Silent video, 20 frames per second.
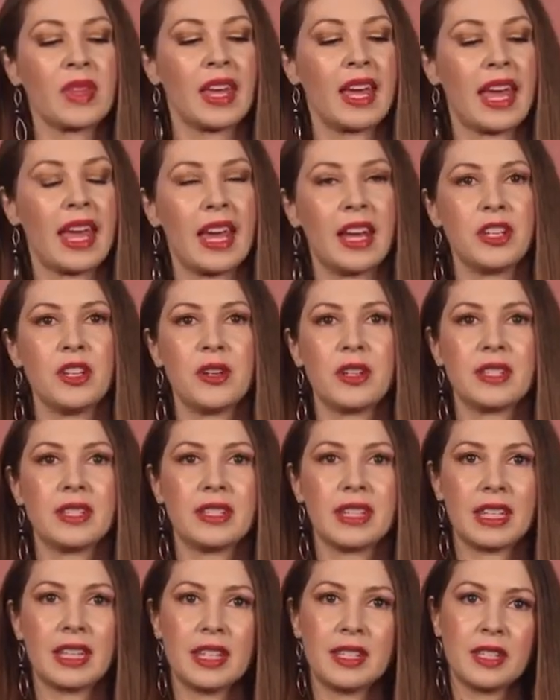And you can
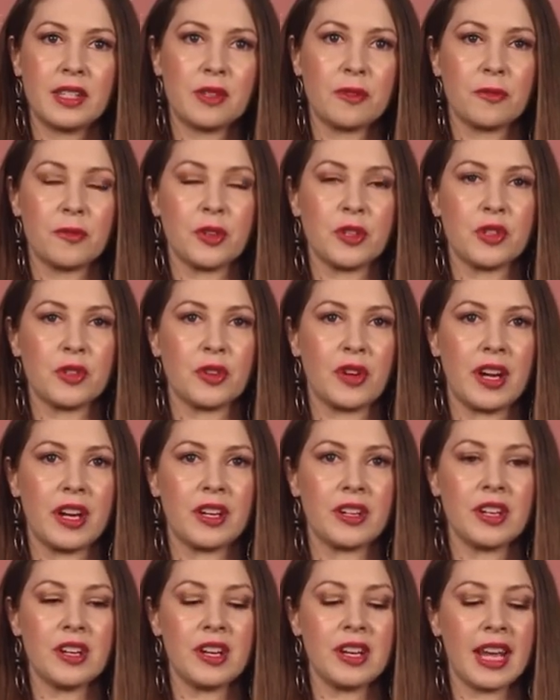stick this in the
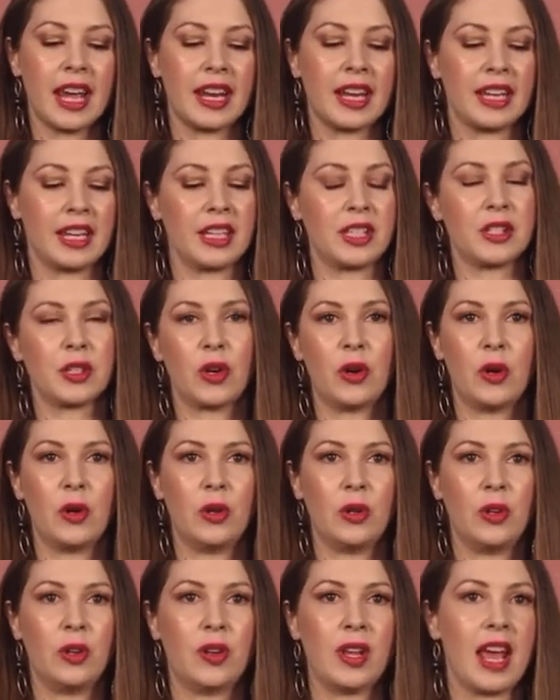refrigerator and it gets
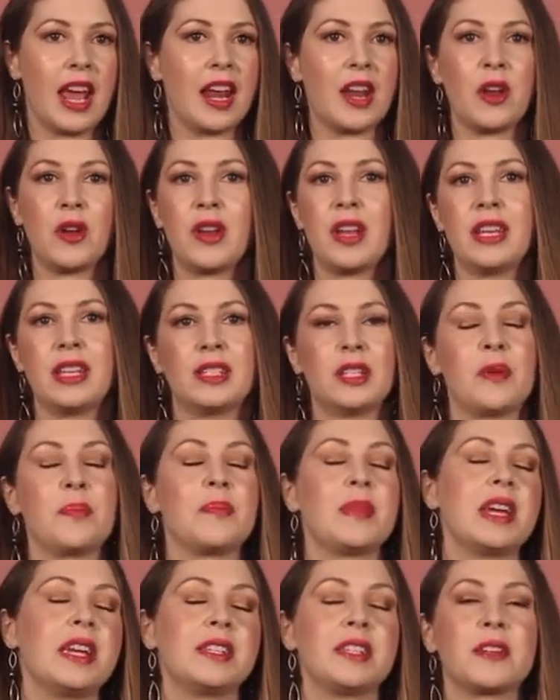cold, and it is
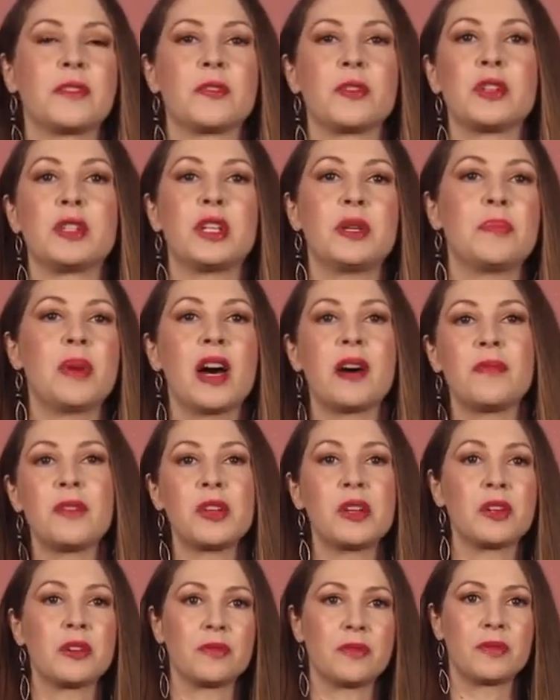amazing for
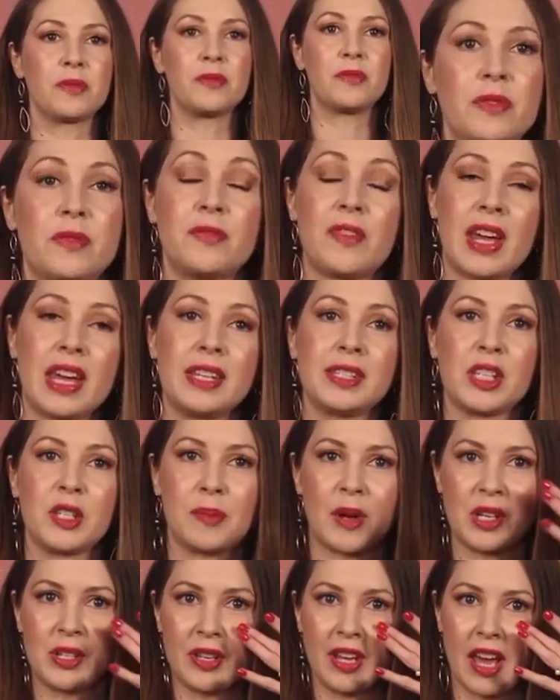depuffing your face,
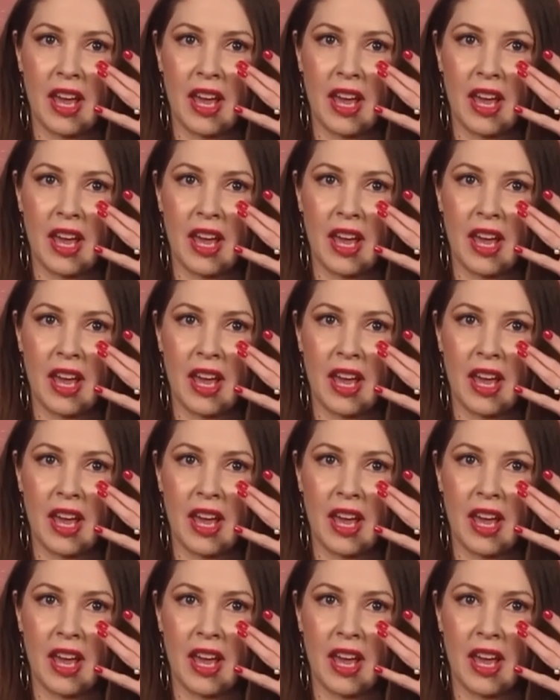especially